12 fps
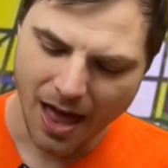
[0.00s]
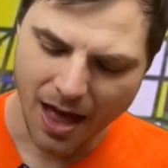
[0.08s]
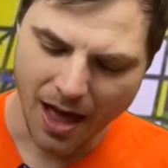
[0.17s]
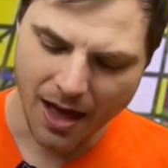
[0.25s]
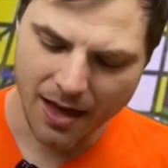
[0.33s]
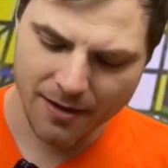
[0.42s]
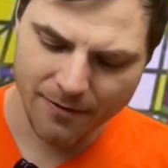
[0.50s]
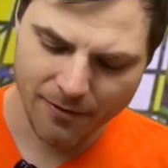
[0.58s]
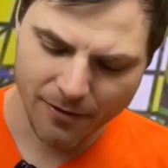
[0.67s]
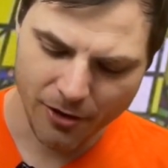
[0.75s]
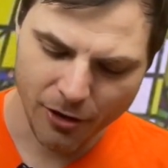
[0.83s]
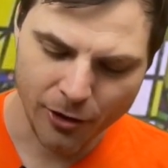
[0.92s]
I've
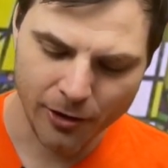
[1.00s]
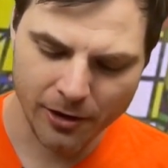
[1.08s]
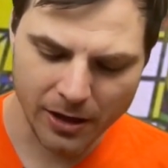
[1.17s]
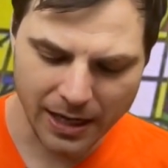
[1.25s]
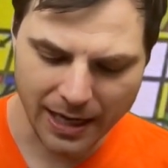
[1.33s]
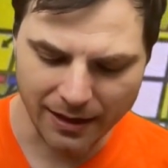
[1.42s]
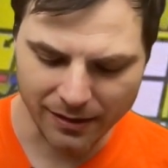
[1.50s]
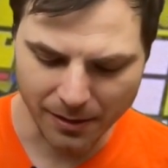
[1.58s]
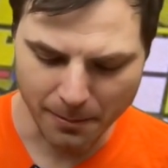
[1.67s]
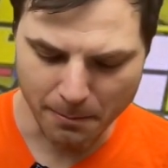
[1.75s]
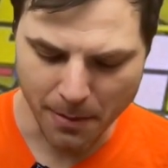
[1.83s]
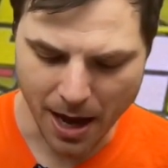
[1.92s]
heard it's
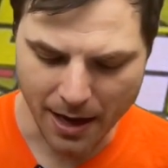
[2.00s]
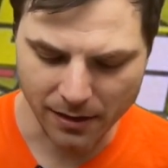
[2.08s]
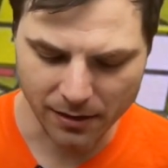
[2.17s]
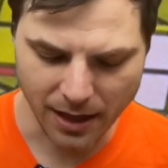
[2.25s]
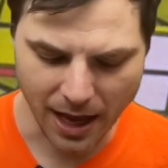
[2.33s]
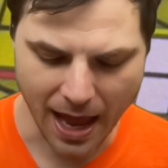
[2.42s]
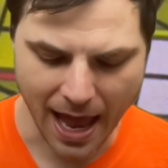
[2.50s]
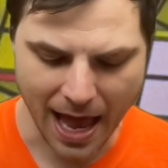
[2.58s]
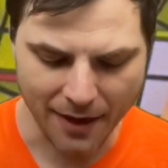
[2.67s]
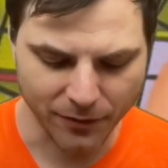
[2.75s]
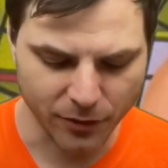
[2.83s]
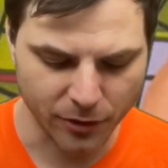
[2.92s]
modeled
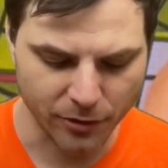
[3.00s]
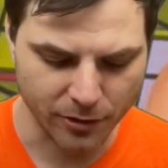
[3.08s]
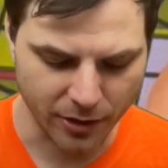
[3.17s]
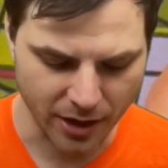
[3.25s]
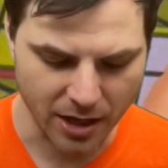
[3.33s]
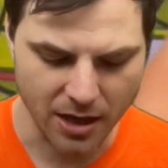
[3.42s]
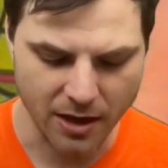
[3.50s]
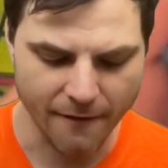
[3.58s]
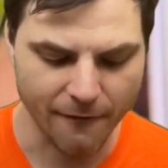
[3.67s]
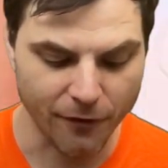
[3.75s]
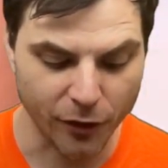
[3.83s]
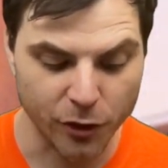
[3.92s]
after the
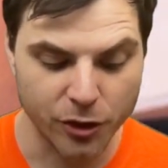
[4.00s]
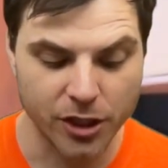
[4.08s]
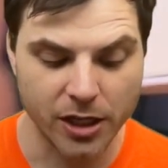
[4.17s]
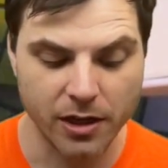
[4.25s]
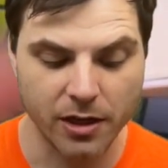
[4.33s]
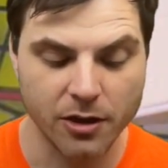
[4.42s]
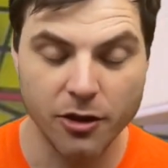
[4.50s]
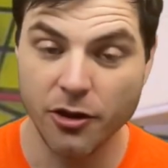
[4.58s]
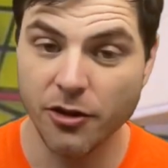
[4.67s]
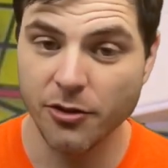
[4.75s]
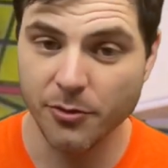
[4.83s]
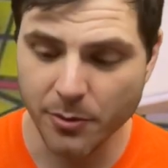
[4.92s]
version
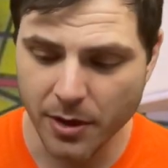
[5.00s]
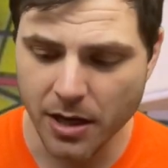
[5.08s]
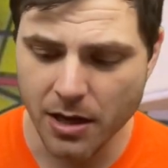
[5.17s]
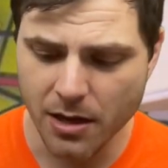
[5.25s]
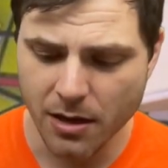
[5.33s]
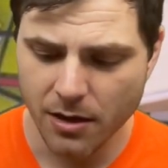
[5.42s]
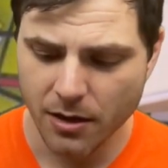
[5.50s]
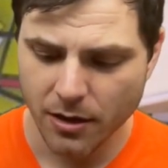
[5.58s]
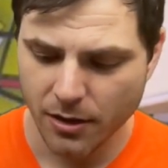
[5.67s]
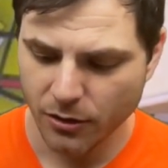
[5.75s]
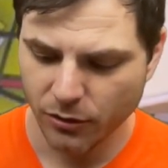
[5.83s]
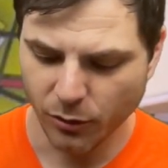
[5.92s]
3,
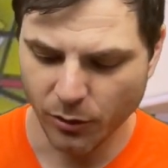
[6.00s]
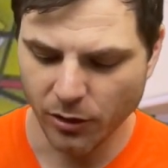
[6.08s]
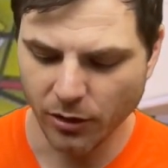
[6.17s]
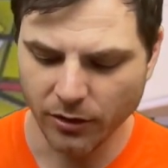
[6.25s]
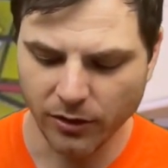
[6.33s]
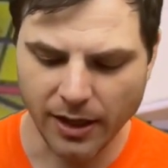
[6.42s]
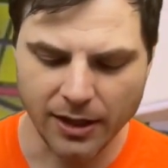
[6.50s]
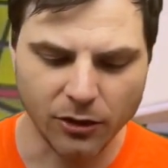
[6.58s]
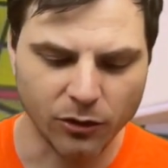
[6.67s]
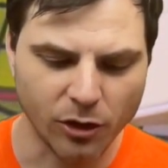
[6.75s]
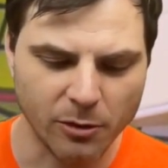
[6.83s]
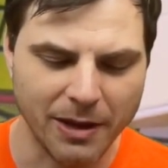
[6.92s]
so it looks like there's
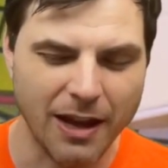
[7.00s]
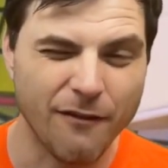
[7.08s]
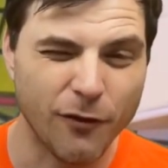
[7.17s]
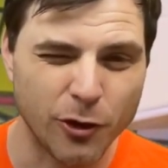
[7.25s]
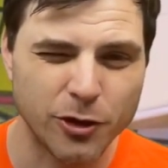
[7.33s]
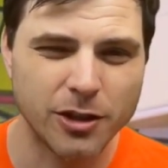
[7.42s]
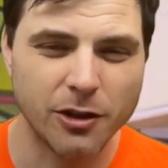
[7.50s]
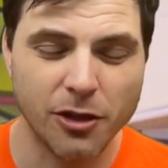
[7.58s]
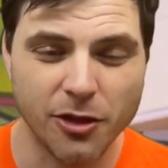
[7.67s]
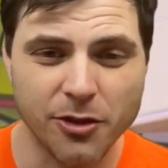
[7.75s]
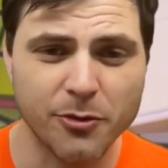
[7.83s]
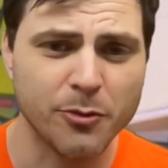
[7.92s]
going to be a version
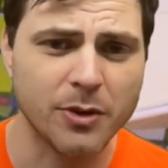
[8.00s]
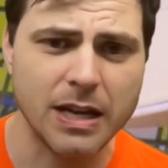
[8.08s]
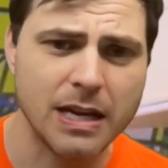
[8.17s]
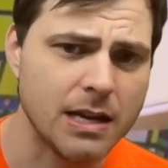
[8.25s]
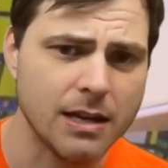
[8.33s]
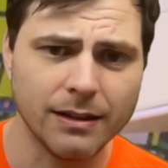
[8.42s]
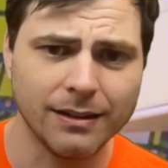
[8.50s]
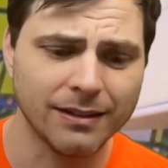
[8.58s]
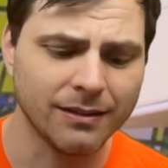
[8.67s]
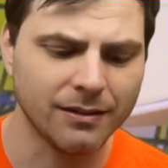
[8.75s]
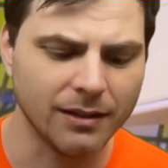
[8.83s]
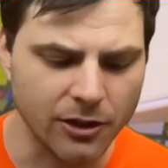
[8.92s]
3
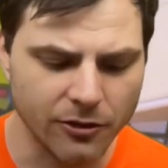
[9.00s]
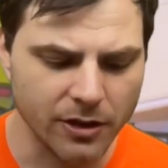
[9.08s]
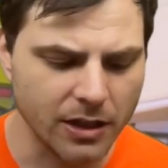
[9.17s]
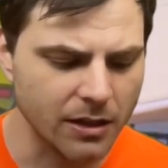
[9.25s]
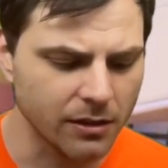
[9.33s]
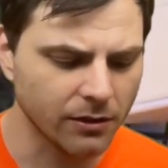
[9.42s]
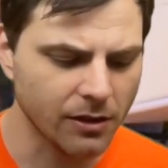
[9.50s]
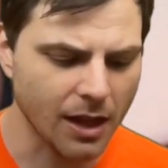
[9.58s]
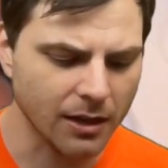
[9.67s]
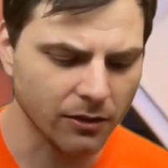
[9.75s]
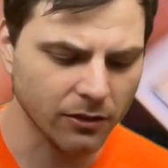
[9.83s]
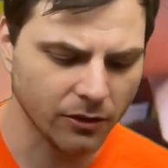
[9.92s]
series that
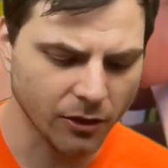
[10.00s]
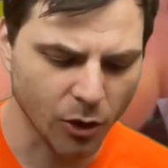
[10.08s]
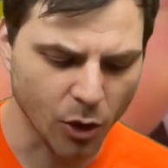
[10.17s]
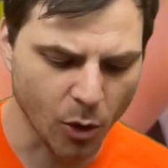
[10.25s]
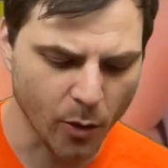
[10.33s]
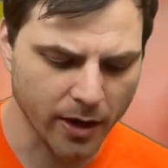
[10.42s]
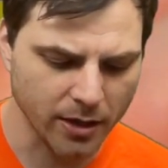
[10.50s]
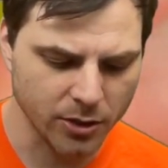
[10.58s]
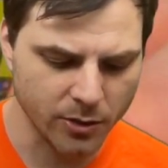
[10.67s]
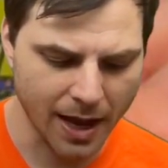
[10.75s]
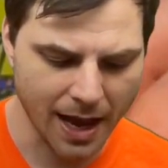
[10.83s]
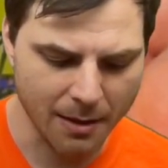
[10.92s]
is going to
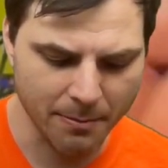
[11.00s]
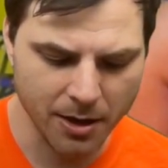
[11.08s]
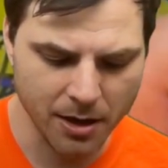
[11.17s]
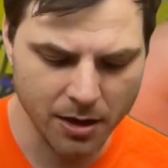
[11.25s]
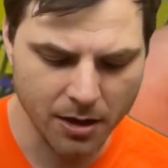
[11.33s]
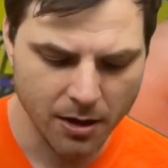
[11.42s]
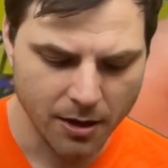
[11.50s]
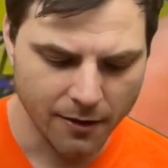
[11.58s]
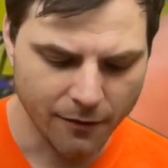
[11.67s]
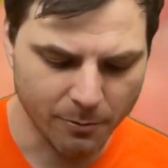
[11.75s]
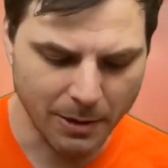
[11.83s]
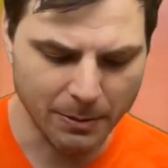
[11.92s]
happen
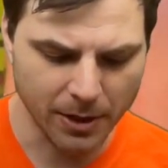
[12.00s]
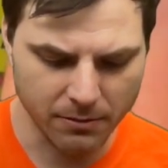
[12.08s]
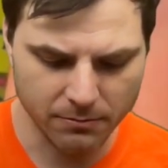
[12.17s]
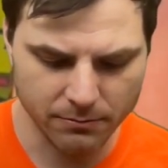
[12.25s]
for people